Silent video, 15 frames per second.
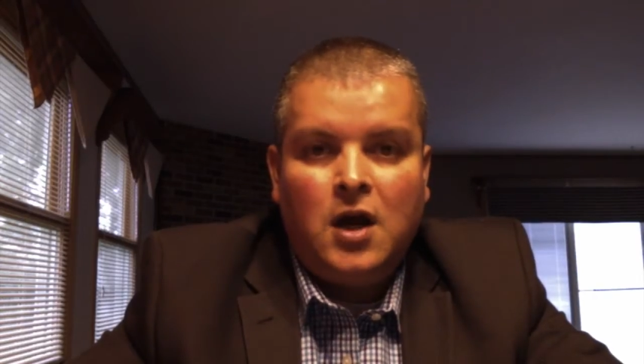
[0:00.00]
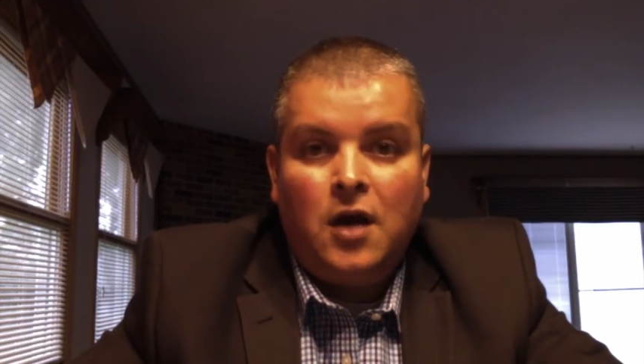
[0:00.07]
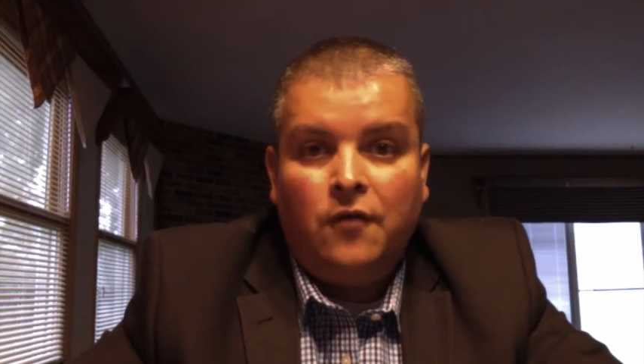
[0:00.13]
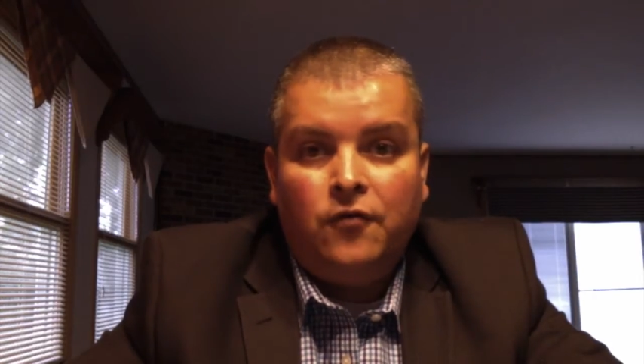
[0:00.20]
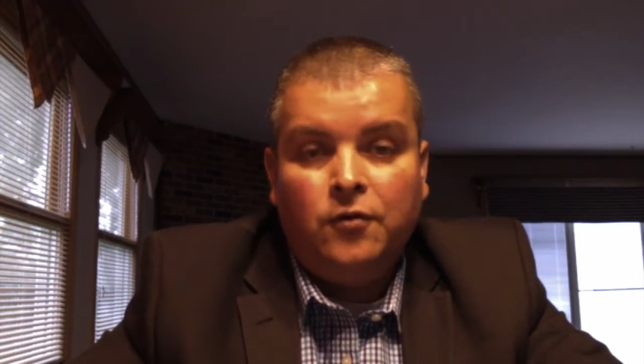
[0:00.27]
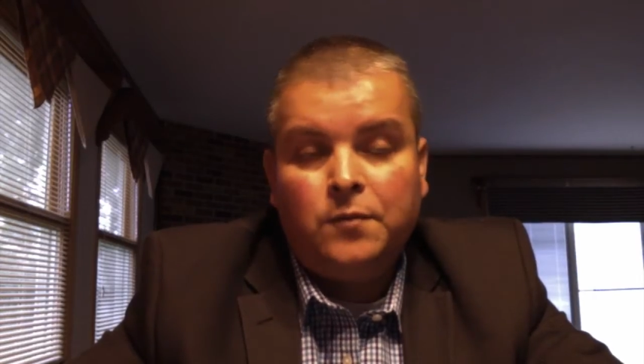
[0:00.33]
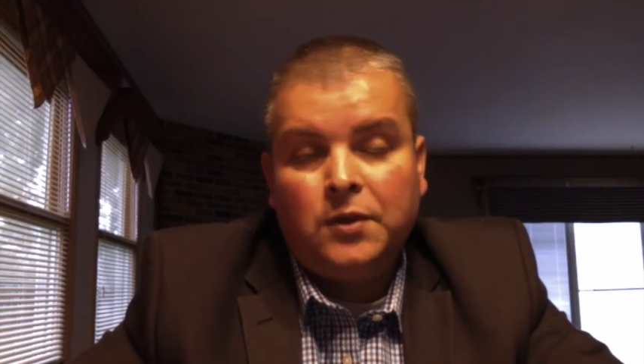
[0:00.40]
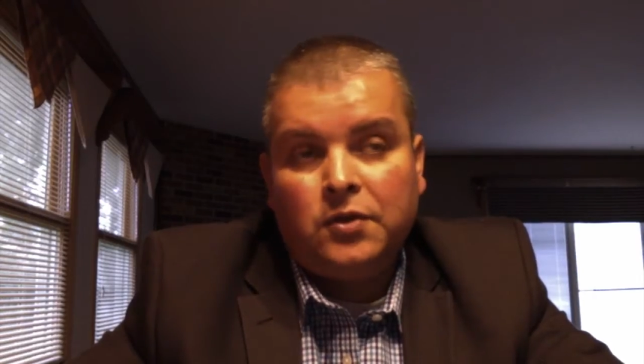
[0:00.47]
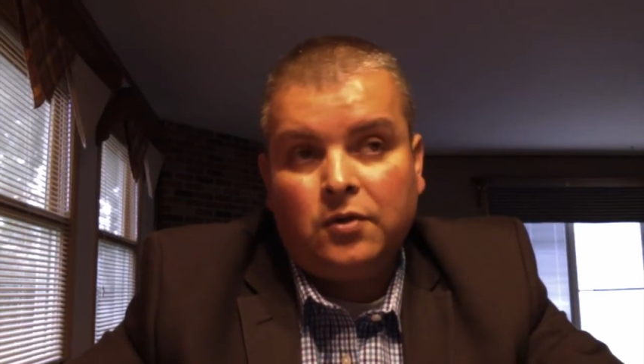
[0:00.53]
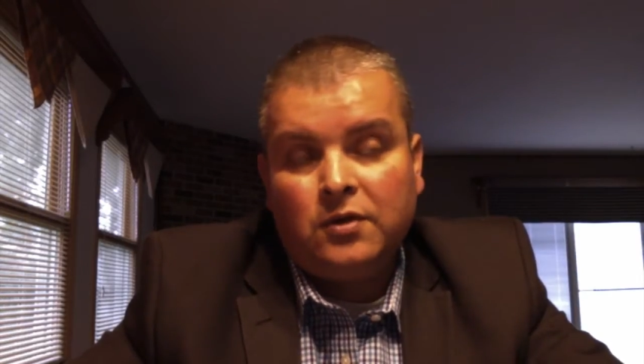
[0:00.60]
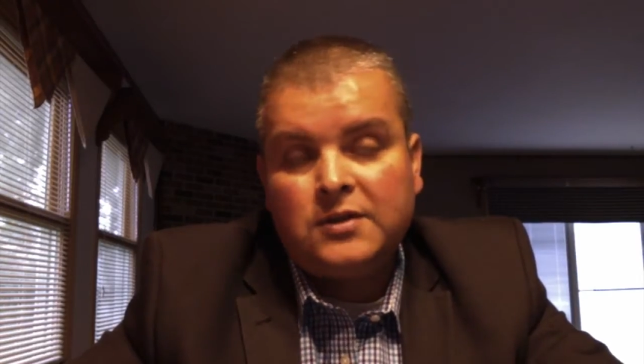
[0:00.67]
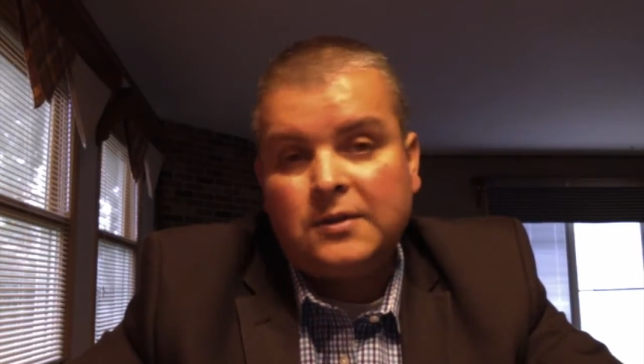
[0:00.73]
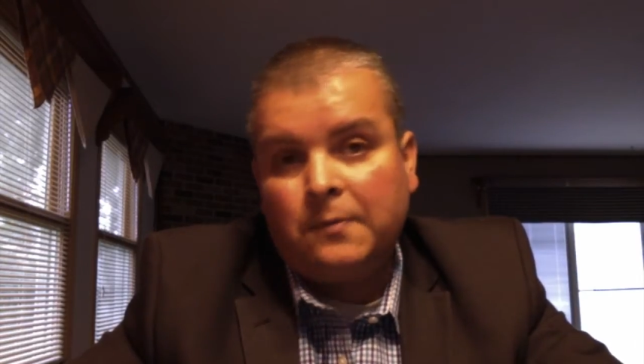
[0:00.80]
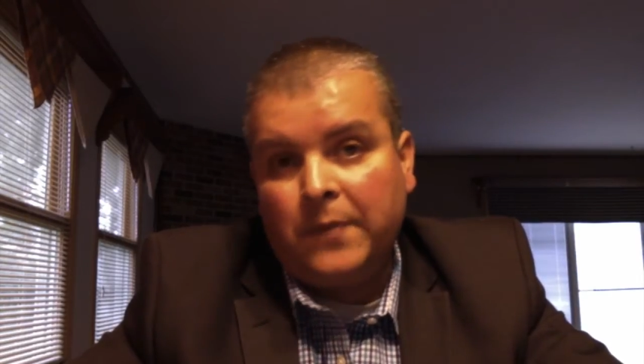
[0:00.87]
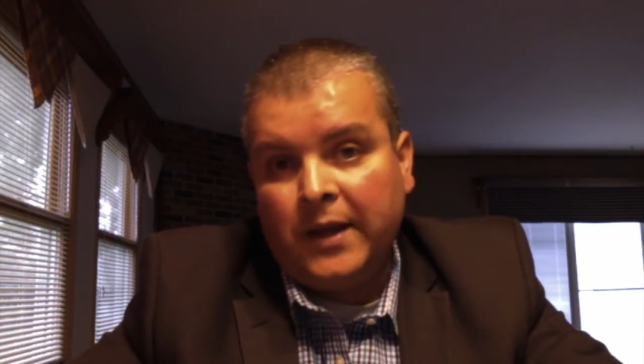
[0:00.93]
Foot
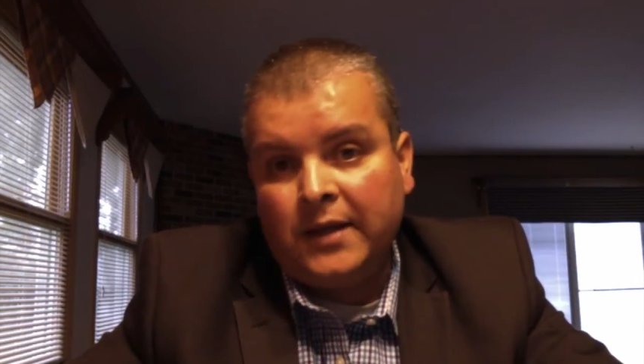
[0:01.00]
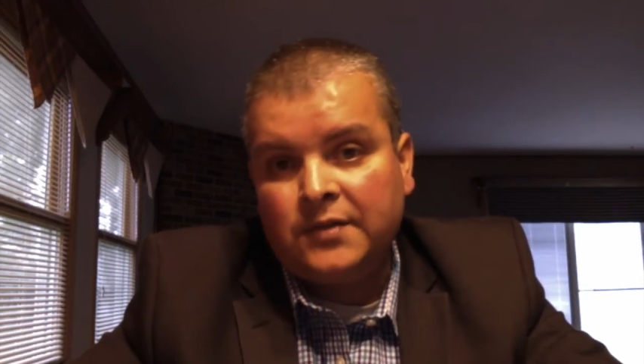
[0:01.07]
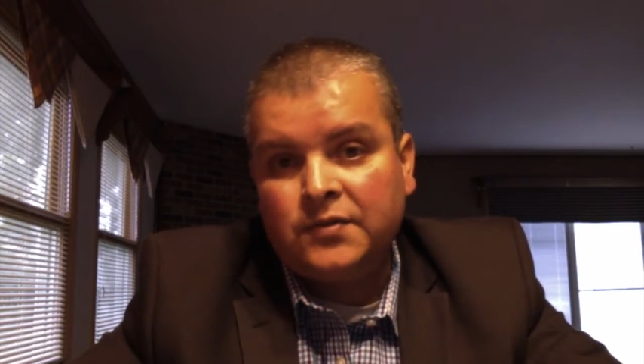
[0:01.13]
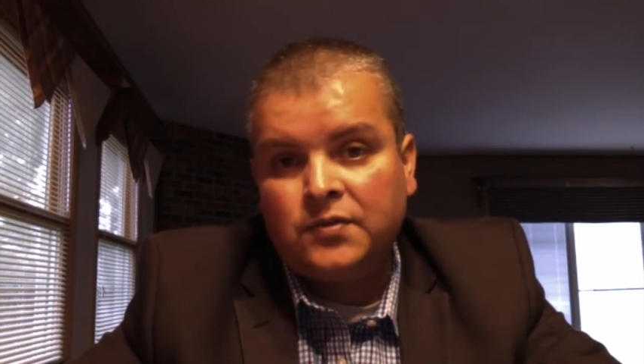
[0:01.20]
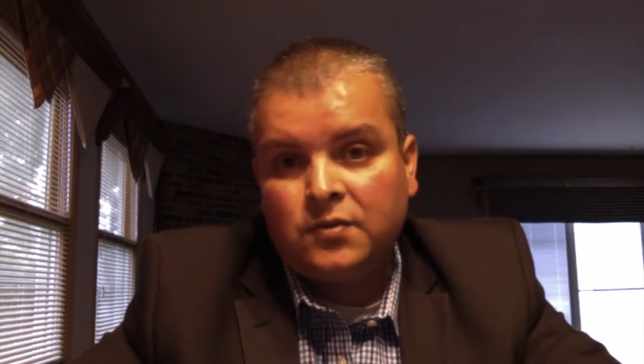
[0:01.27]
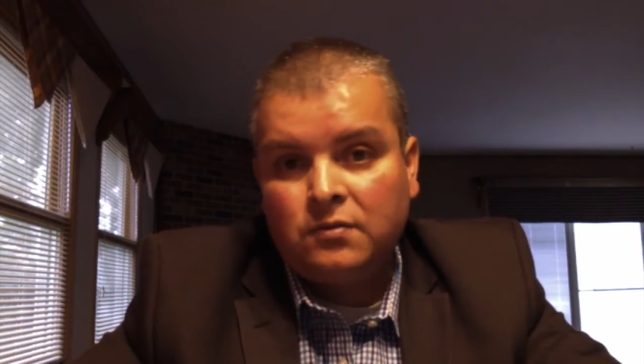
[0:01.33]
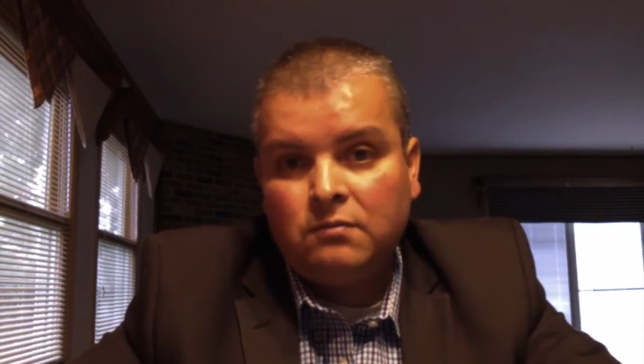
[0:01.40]
patrols are best